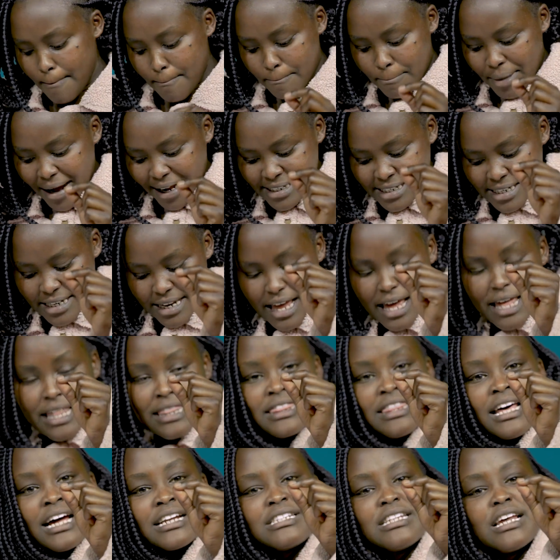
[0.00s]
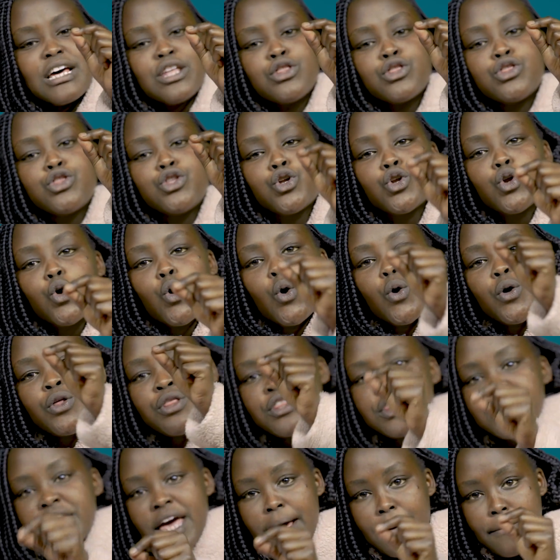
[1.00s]
But that through
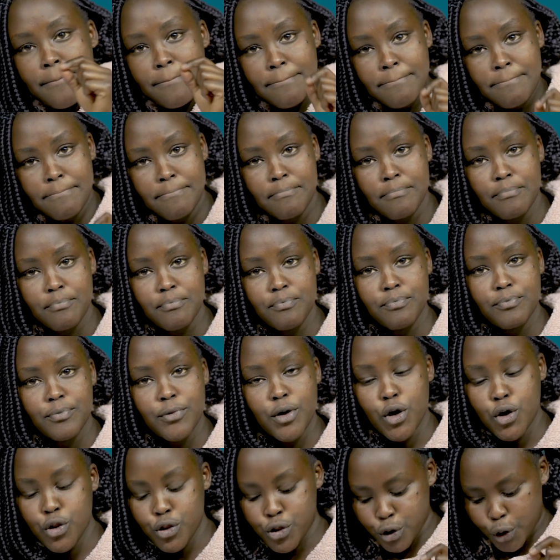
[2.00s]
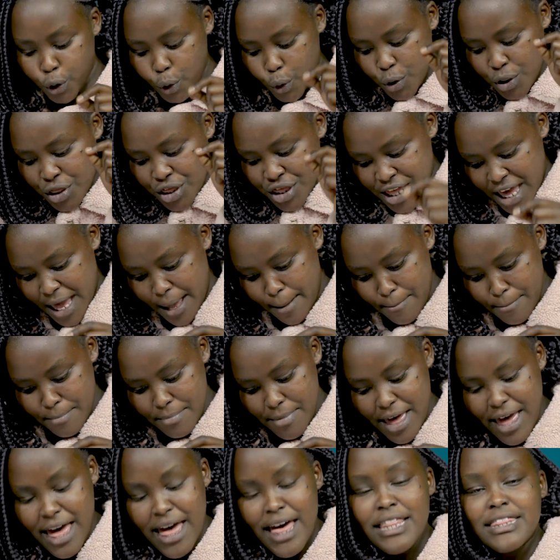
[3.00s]
them, -hmm. through them,
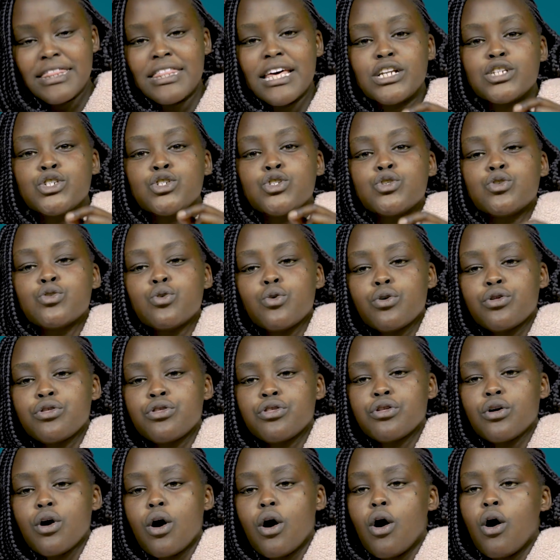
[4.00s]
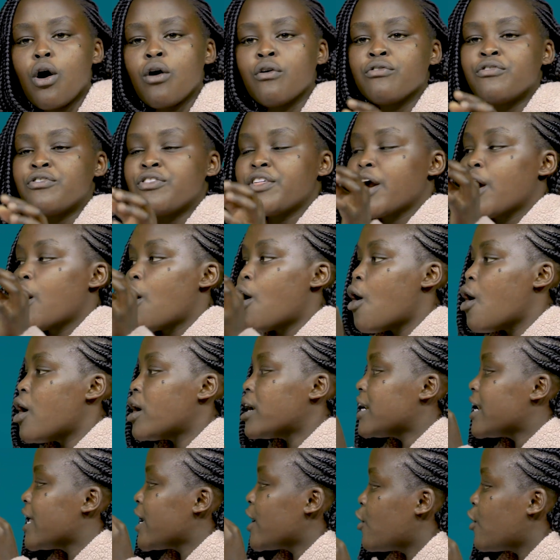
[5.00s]
-hmm. the truth of the only